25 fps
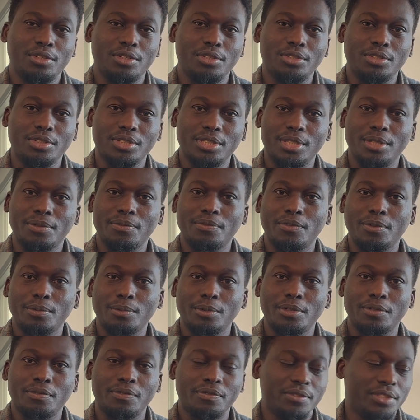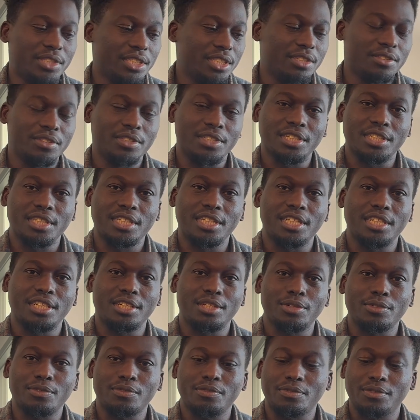some form of general cleaning
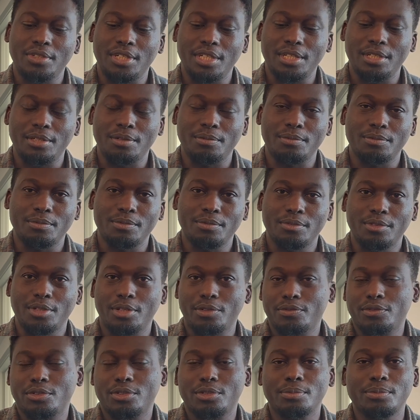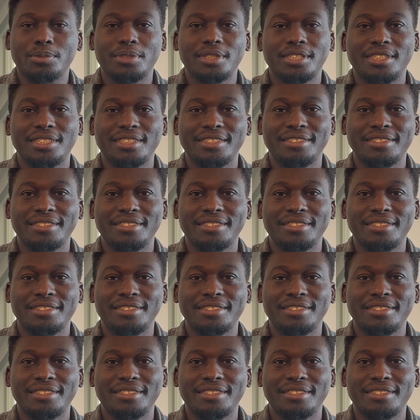of rooms.